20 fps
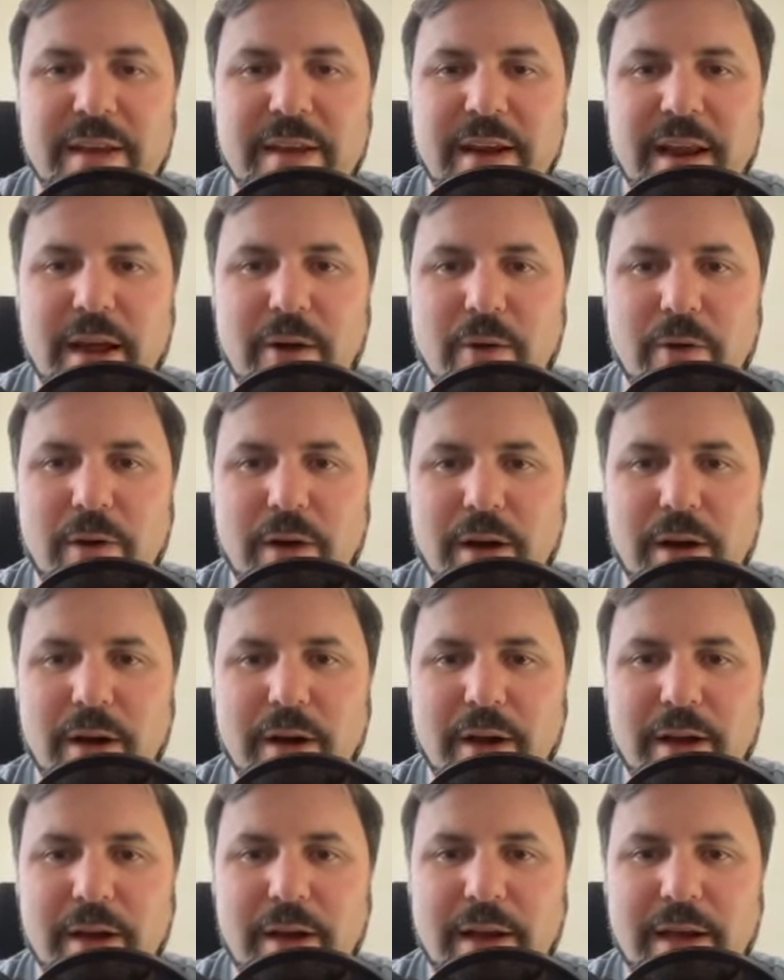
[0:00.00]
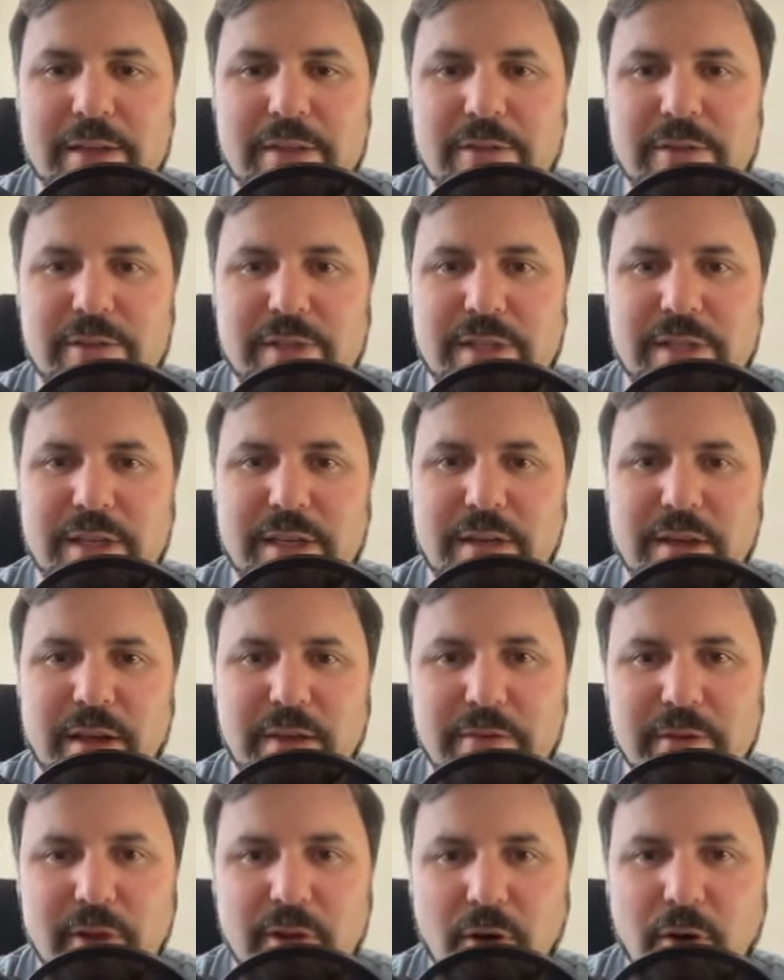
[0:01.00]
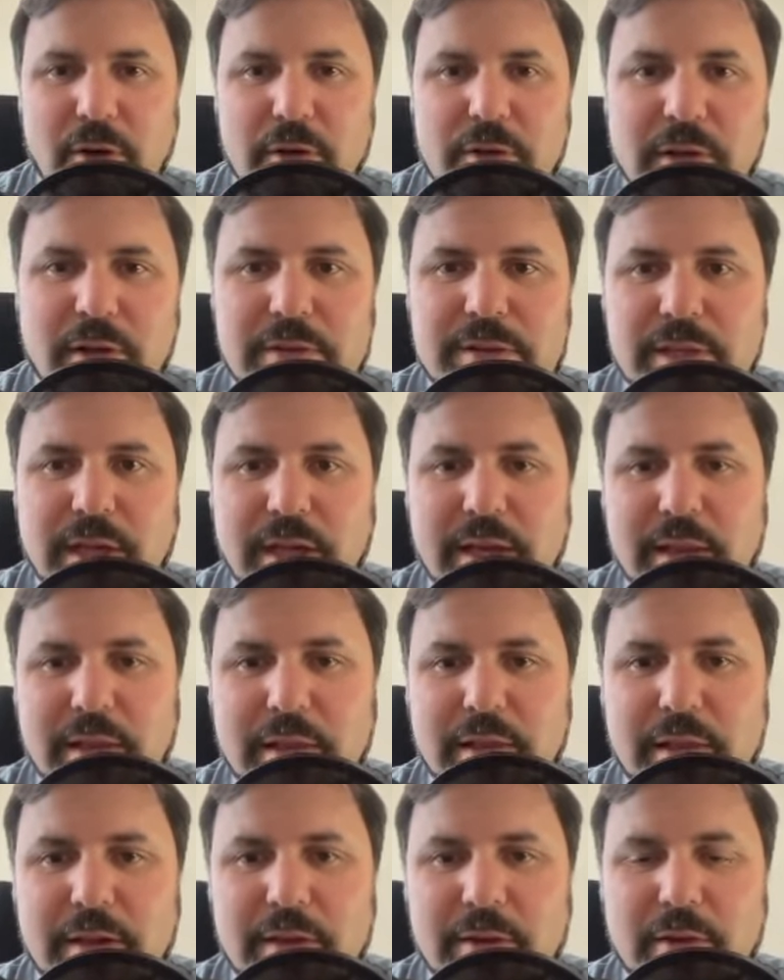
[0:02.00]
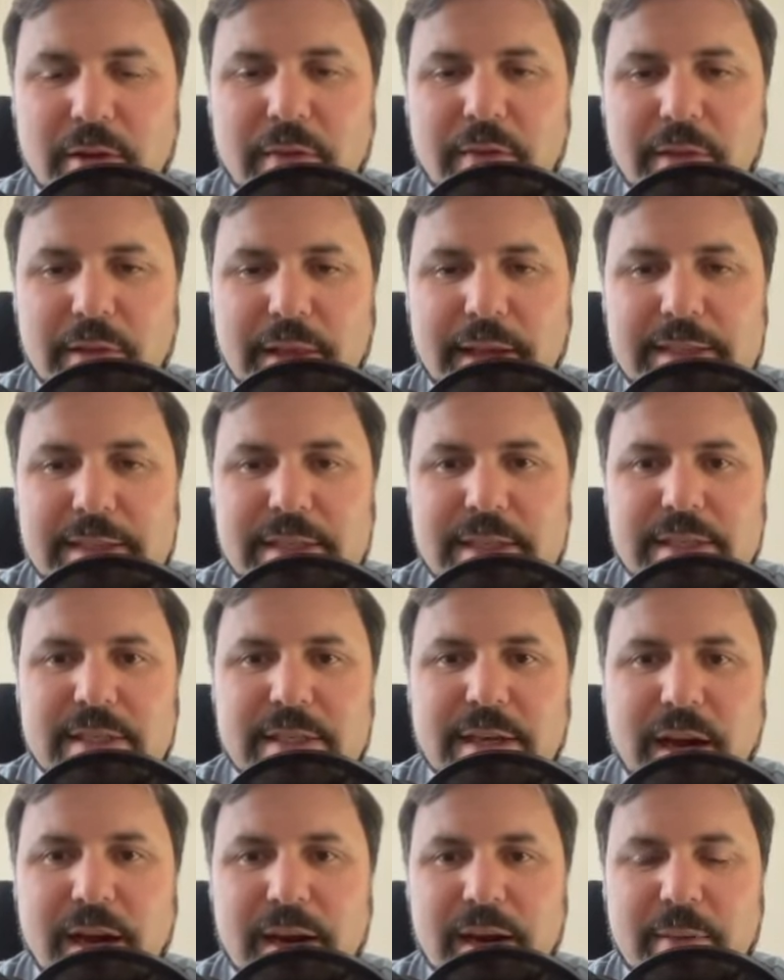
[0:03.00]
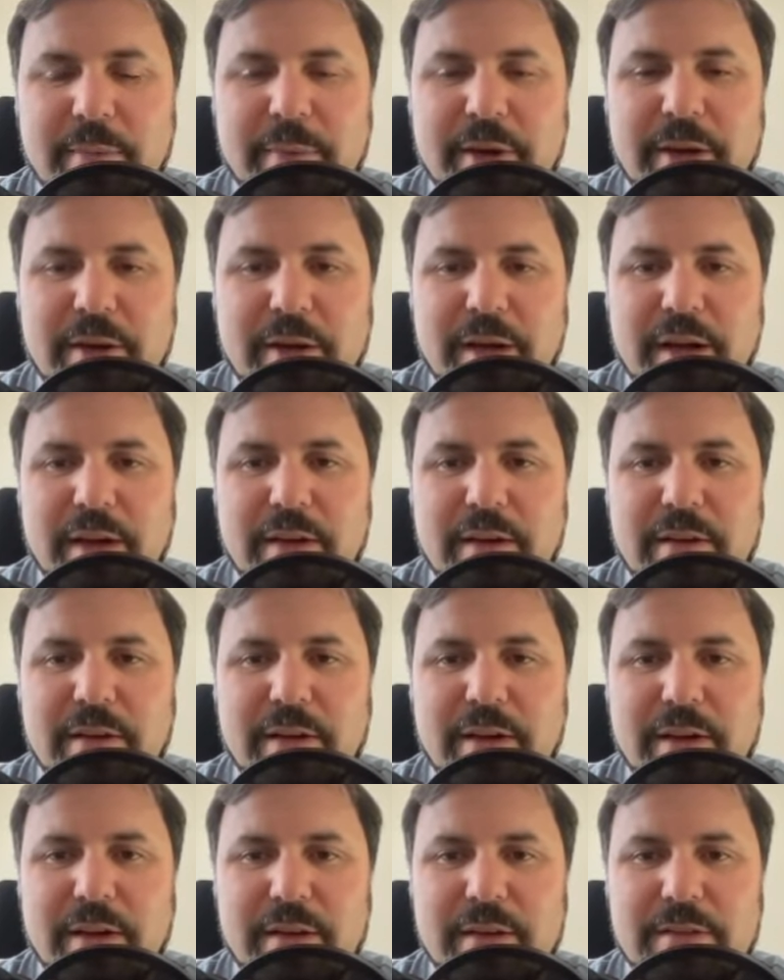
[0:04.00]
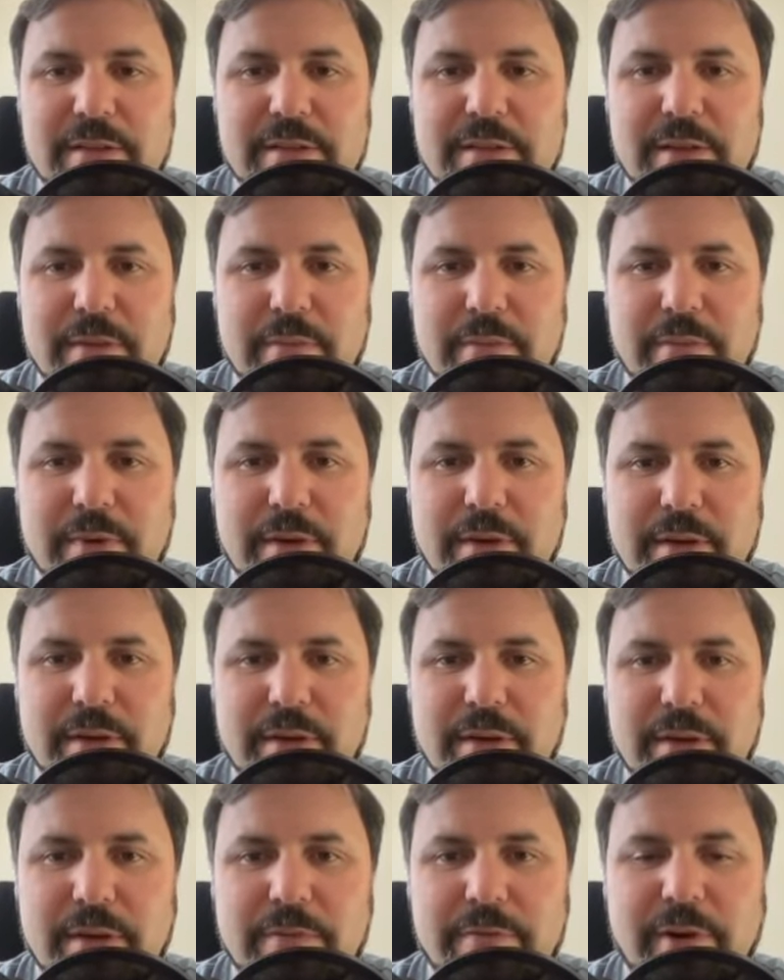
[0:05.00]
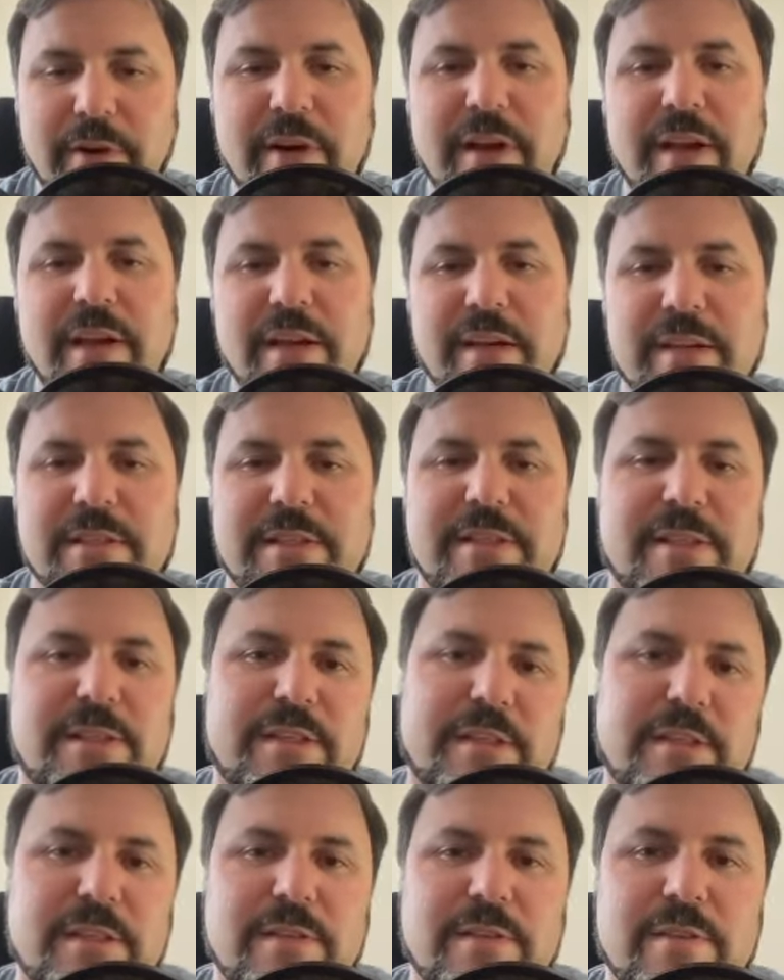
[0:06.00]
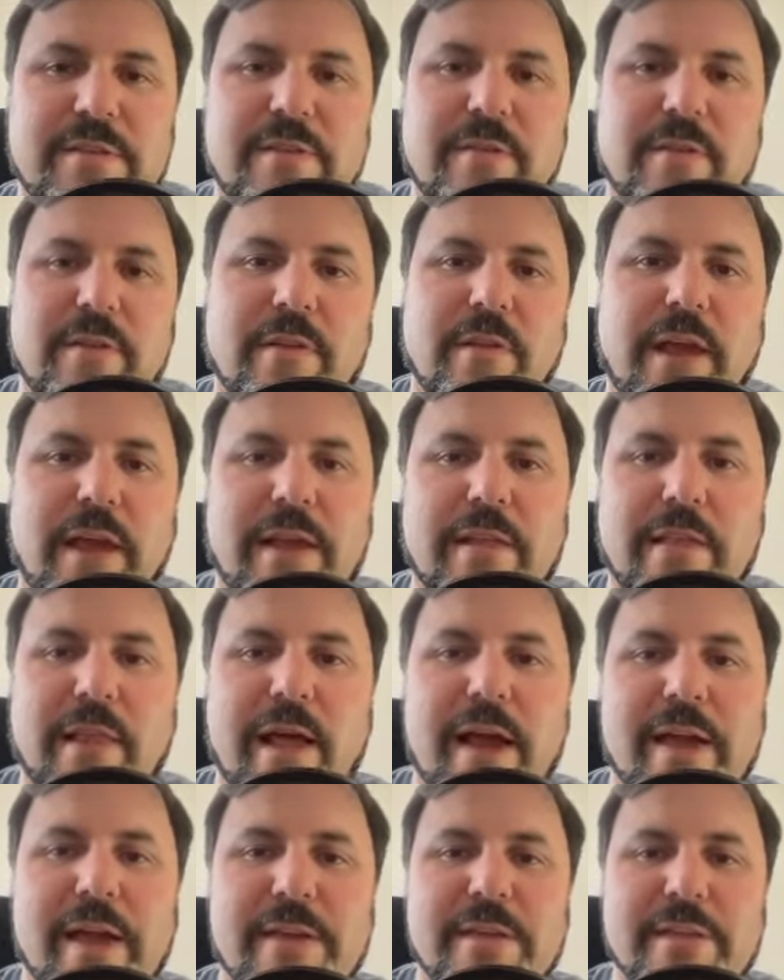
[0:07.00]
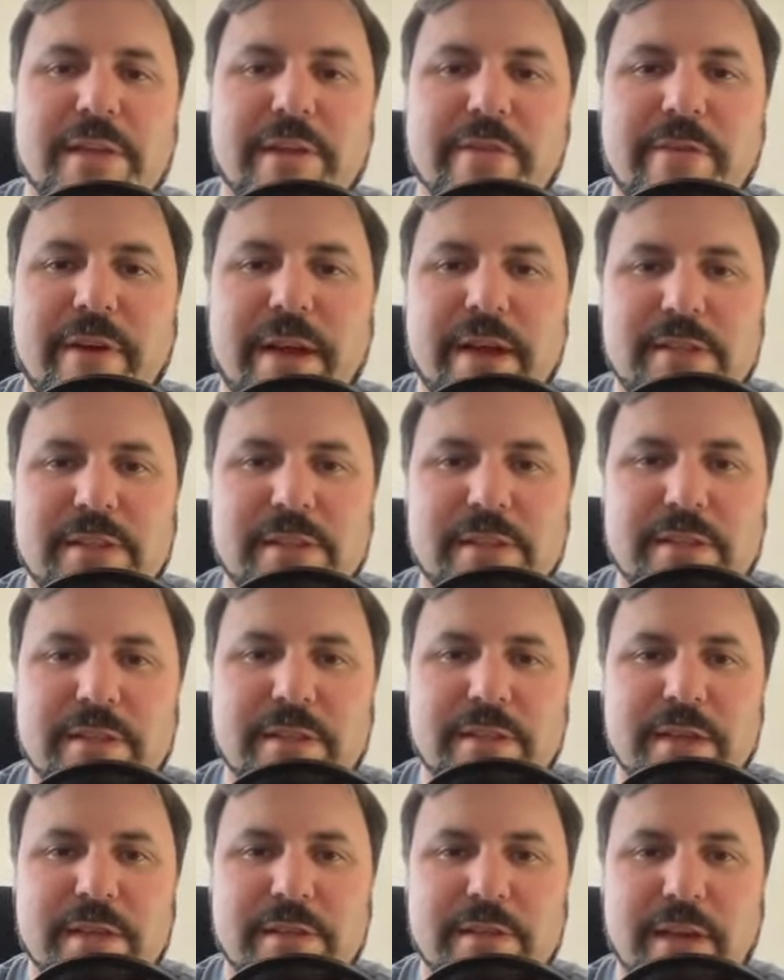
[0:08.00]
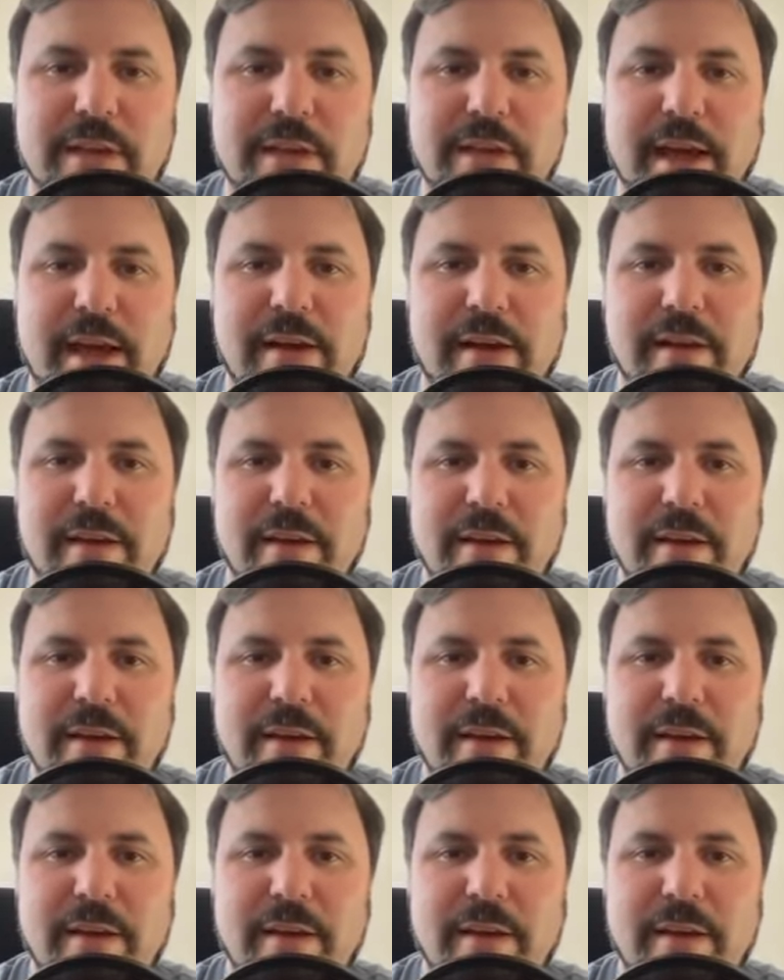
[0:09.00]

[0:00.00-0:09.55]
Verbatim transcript: Now, uh, as you can see, even the art looks like a little on the lazy side. I mean, you got uh, some uh, very inconsistent like lines in the faces and things like that.